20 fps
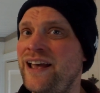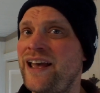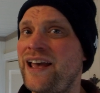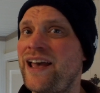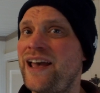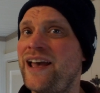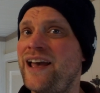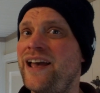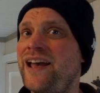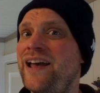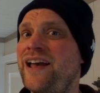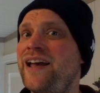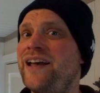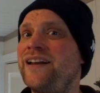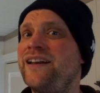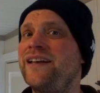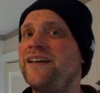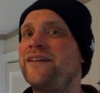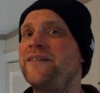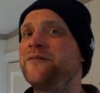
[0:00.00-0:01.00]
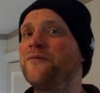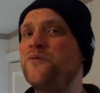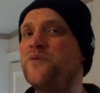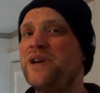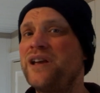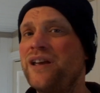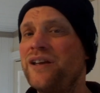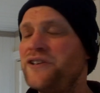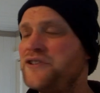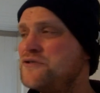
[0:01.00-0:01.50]
And we
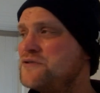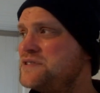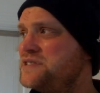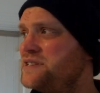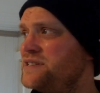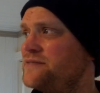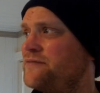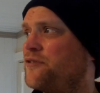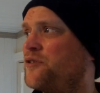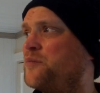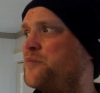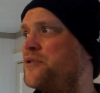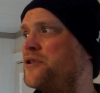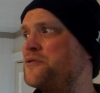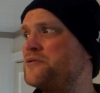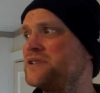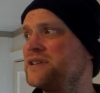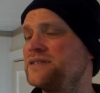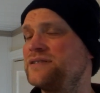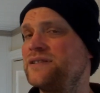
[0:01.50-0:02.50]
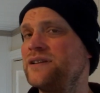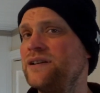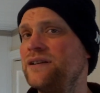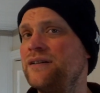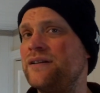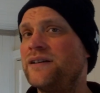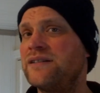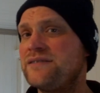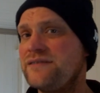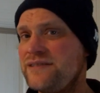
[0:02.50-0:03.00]
can use this for protesting.
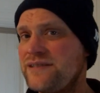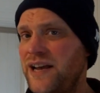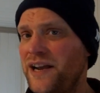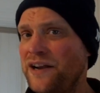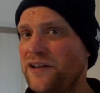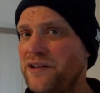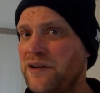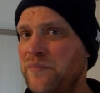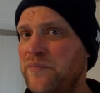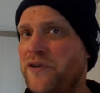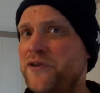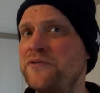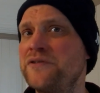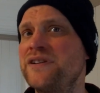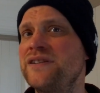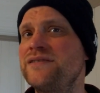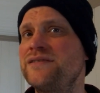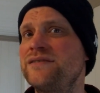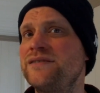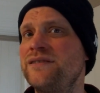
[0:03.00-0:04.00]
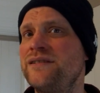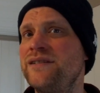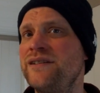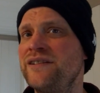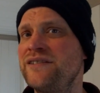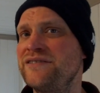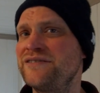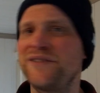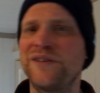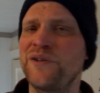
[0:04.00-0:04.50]
It's secular protest,
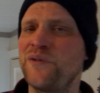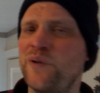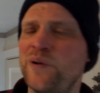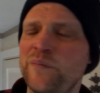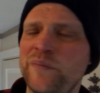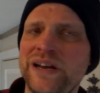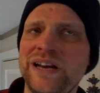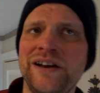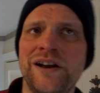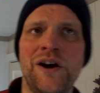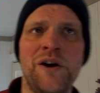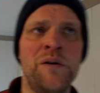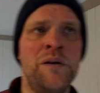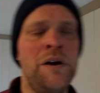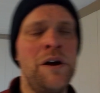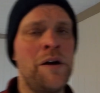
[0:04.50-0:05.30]
so there will be no